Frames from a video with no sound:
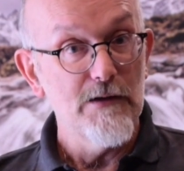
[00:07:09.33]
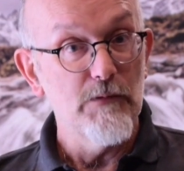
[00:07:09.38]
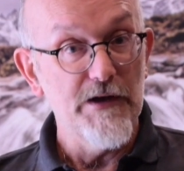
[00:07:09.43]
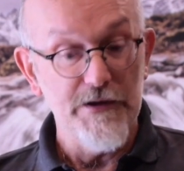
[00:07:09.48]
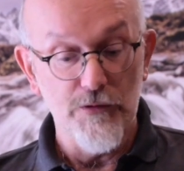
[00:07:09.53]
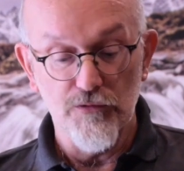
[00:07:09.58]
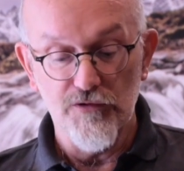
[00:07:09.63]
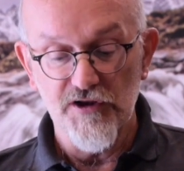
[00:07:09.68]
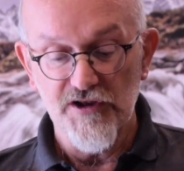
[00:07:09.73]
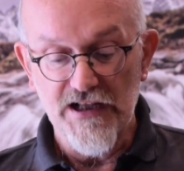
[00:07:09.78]
when
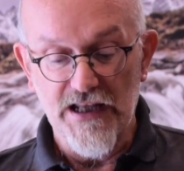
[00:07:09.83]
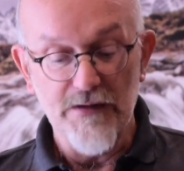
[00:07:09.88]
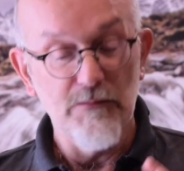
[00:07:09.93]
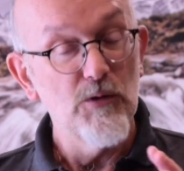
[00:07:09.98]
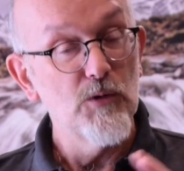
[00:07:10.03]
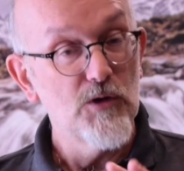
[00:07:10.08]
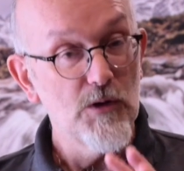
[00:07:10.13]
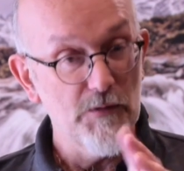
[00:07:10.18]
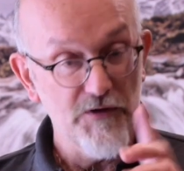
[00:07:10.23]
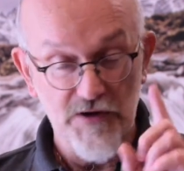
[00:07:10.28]
you understand.
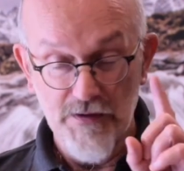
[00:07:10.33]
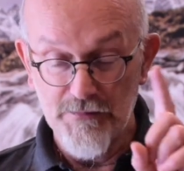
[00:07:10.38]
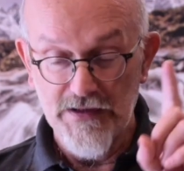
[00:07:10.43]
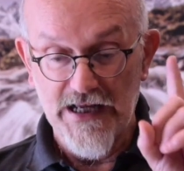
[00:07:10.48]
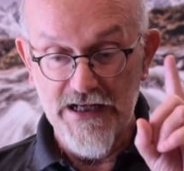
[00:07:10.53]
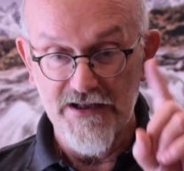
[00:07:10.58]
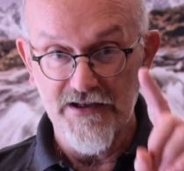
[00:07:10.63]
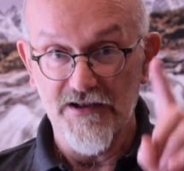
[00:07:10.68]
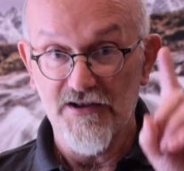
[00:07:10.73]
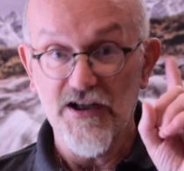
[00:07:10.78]
We'll come on to them
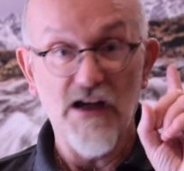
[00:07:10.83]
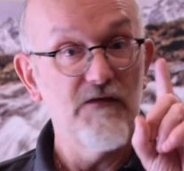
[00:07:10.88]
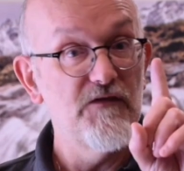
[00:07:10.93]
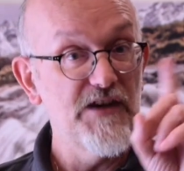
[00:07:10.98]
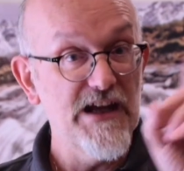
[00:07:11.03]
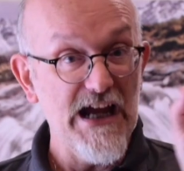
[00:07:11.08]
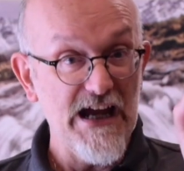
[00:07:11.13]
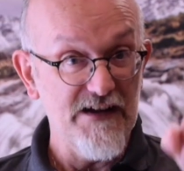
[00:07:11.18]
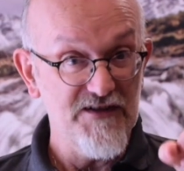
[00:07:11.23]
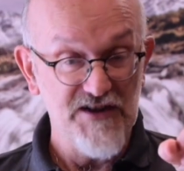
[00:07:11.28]
later, so
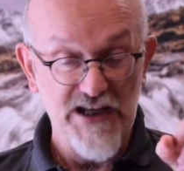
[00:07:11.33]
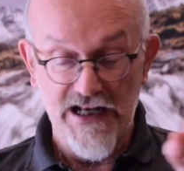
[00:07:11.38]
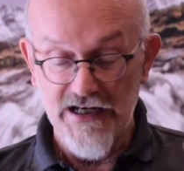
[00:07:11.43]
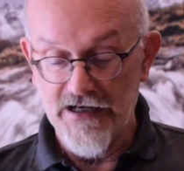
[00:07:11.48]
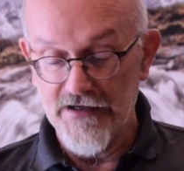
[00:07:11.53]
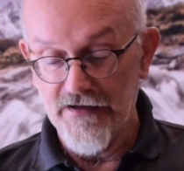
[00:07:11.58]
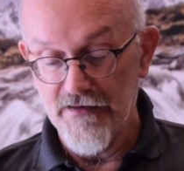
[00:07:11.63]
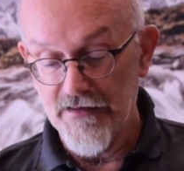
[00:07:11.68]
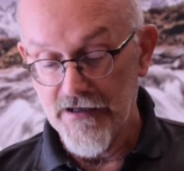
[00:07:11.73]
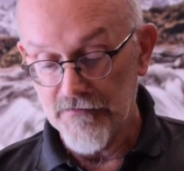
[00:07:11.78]
forget I said
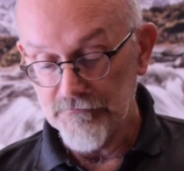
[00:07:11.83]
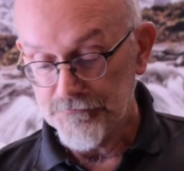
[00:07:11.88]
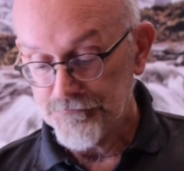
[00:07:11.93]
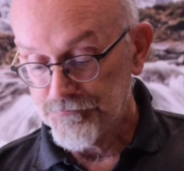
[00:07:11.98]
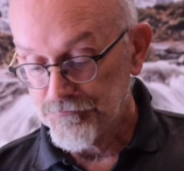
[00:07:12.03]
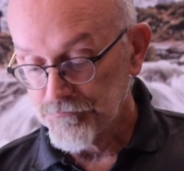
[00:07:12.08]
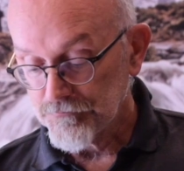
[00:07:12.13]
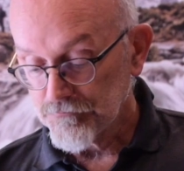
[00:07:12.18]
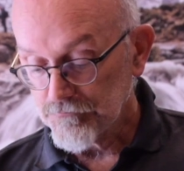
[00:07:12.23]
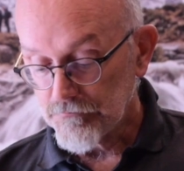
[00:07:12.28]
any of that.
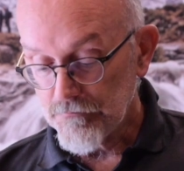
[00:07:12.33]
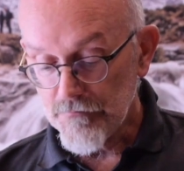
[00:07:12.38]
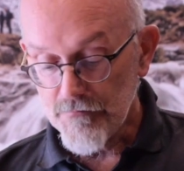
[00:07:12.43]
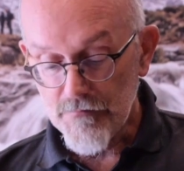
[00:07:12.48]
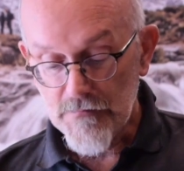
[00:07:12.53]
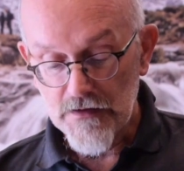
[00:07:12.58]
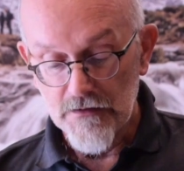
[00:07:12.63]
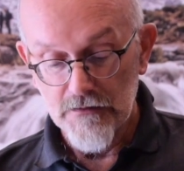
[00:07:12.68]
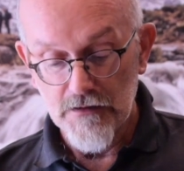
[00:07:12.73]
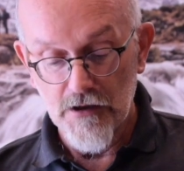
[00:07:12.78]

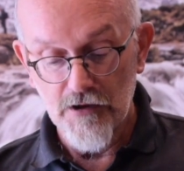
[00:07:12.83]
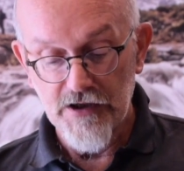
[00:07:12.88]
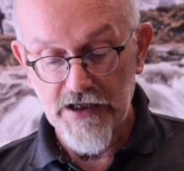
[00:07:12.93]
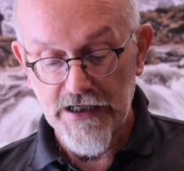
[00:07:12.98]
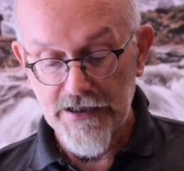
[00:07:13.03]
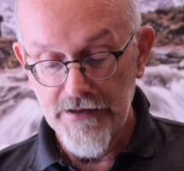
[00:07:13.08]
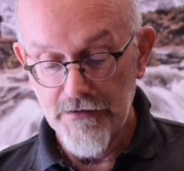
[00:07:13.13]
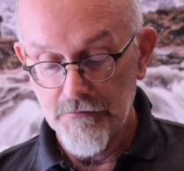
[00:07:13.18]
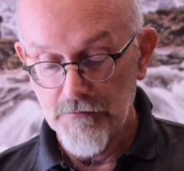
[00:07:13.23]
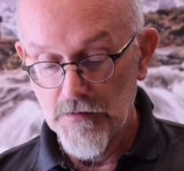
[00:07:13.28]

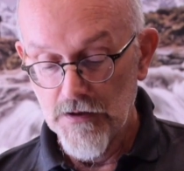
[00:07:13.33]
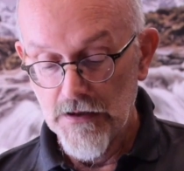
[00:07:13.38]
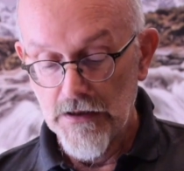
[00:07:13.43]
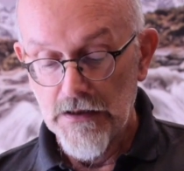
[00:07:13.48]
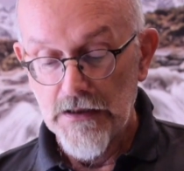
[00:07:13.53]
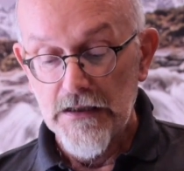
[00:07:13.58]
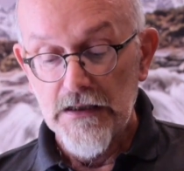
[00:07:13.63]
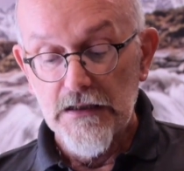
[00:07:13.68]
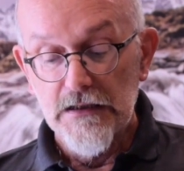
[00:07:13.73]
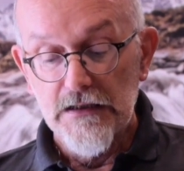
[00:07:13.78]
Okay,
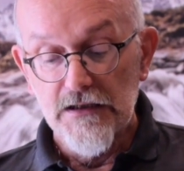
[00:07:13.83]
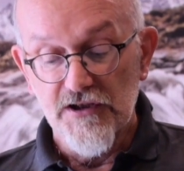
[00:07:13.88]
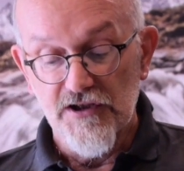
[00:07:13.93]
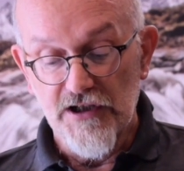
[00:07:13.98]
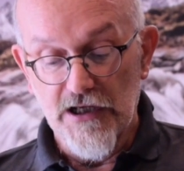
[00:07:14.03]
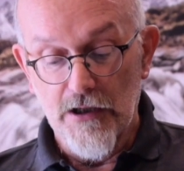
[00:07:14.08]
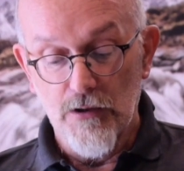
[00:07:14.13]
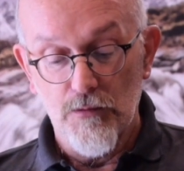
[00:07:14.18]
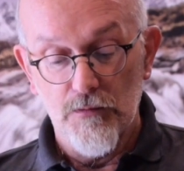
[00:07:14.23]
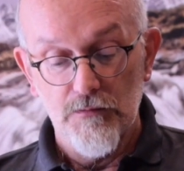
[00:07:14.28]

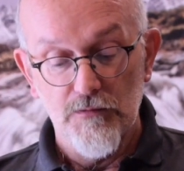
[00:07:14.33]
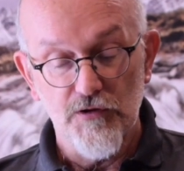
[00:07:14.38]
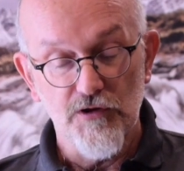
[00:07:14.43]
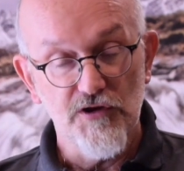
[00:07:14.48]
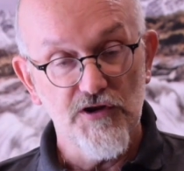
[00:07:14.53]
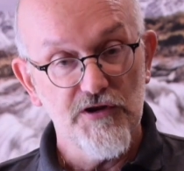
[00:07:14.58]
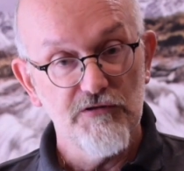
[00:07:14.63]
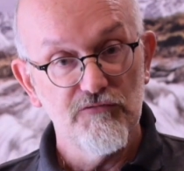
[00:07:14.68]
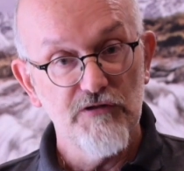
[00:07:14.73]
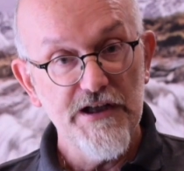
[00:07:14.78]
so
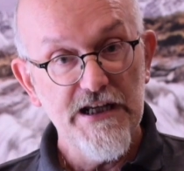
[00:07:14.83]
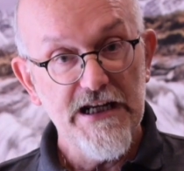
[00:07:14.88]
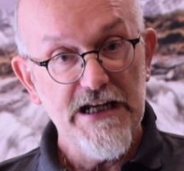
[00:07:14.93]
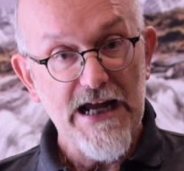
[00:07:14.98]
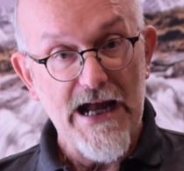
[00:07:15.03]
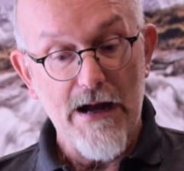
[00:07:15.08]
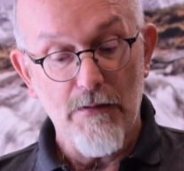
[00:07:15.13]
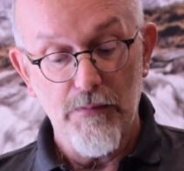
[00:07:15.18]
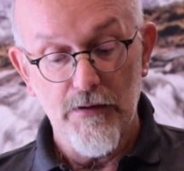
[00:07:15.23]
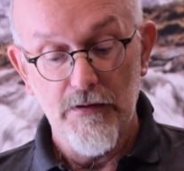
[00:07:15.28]
just to
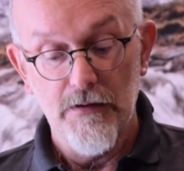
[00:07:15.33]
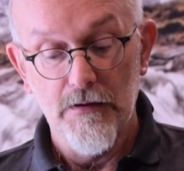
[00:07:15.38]
recap,